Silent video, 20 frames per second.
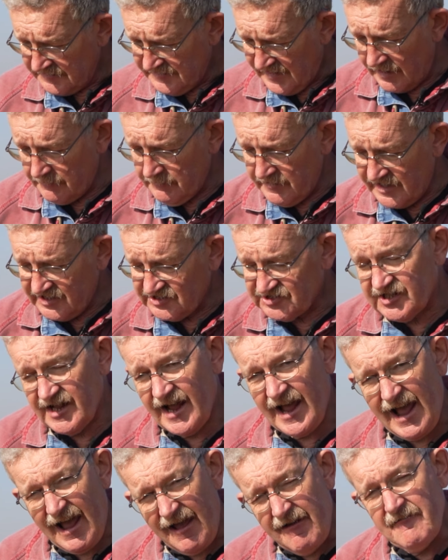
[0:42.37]
That means
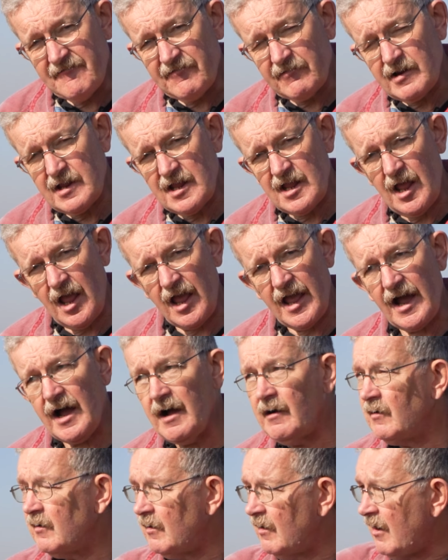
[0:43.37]
that every
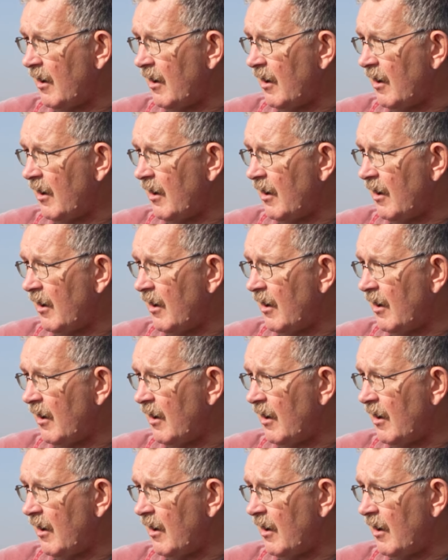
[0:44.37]
year